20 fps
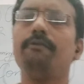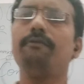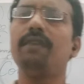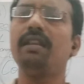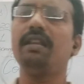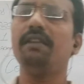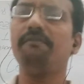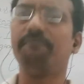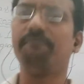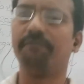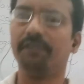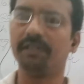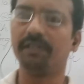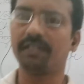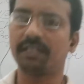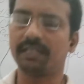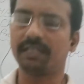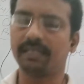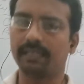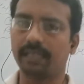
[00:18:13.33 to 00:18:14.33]
very
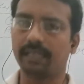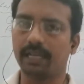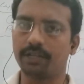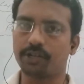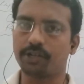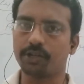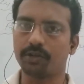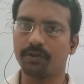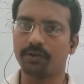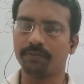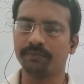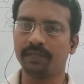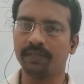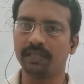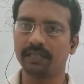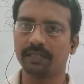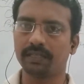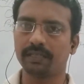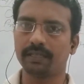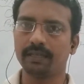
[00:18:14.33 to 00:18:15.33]
first session of
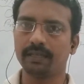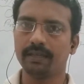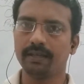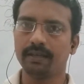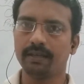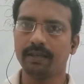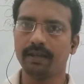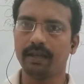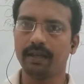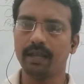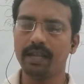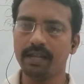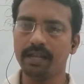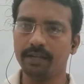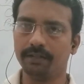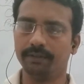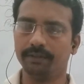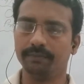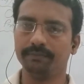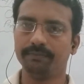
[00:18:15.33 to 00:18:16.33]
this
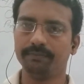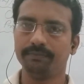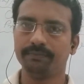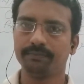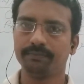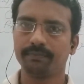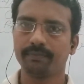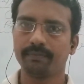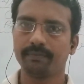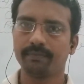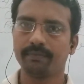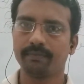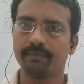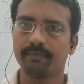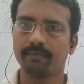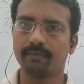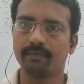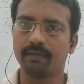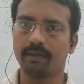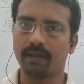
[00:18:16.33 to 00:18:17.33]
year,
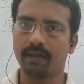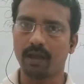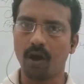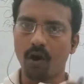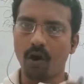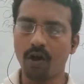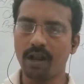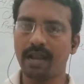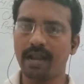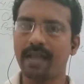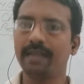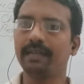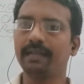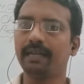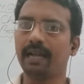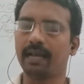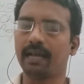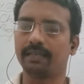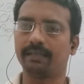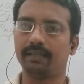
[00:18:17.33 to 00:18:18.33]
online
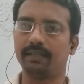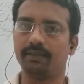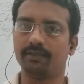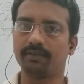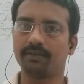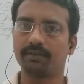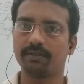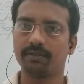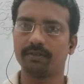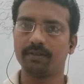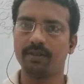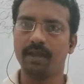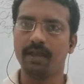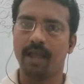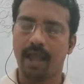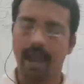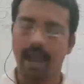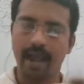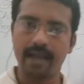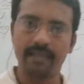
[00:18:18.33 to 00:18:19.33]
classes,
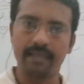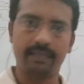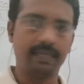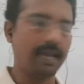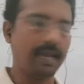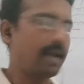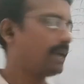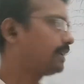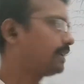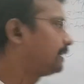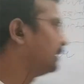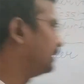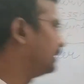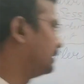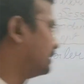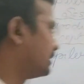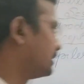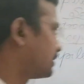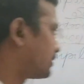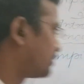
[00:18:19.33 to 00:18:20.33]
and that
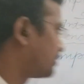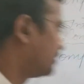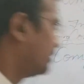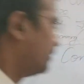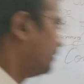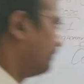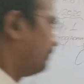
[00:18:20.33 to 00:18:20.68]
is